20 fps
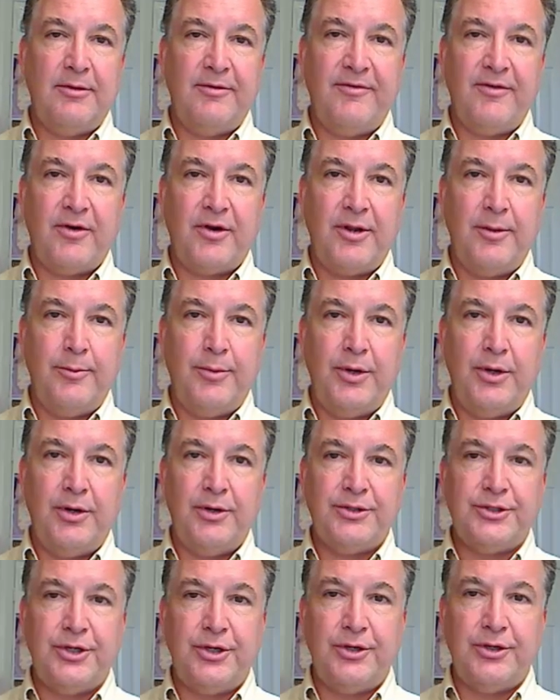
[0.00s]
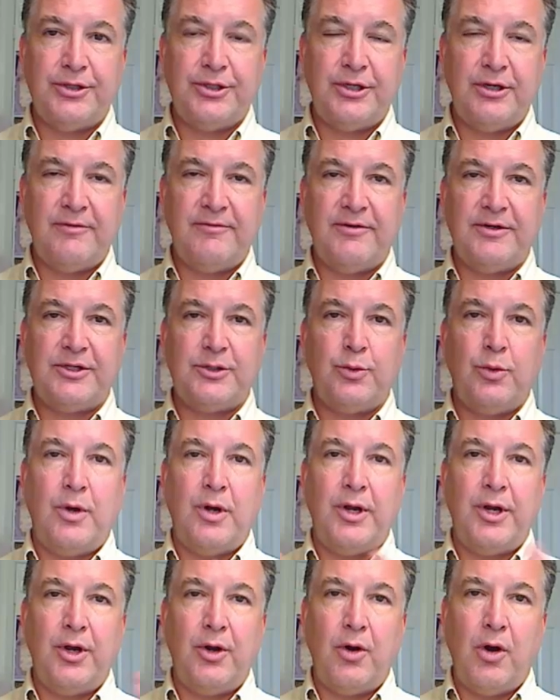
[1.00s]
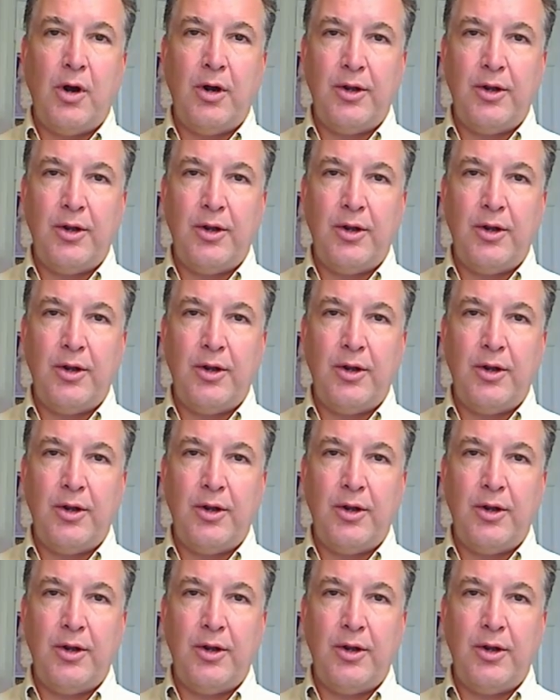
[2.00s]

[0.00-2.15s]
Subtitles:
some of your computers or your servers while